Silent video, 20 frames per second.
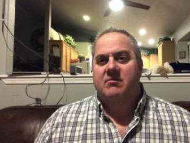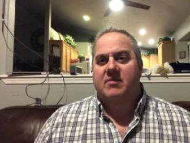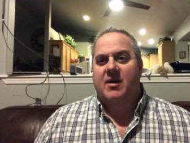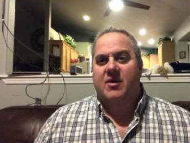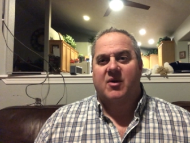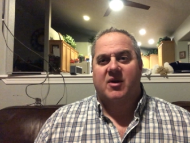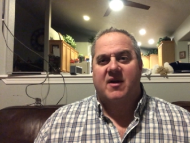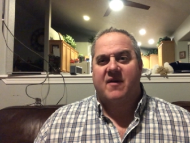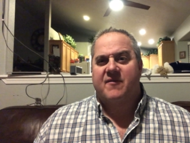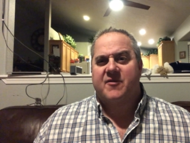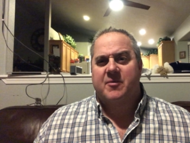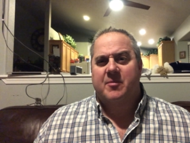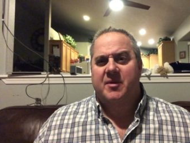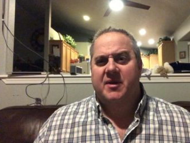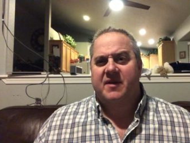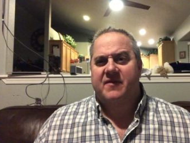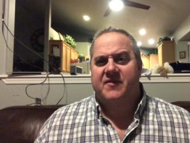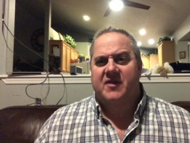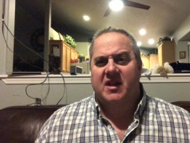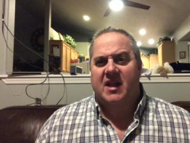they were
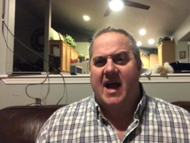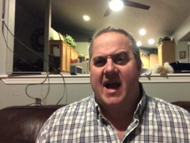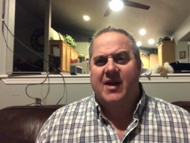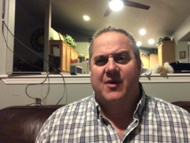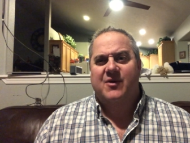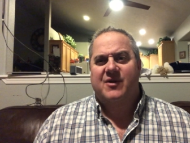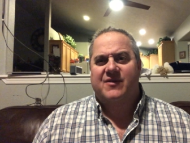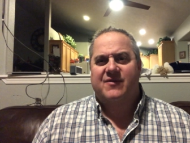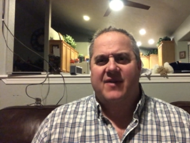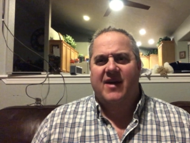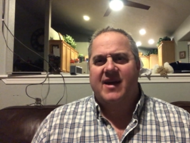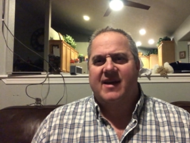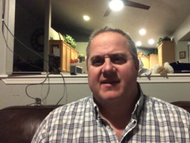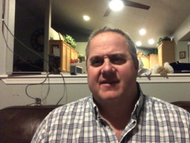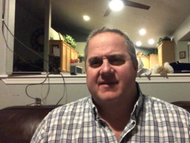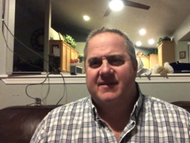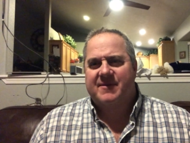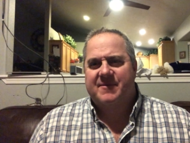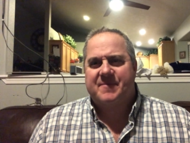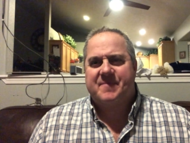comfortable enough to lie to his
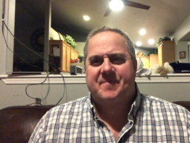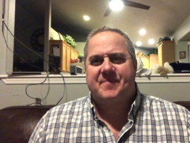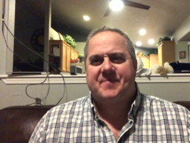face.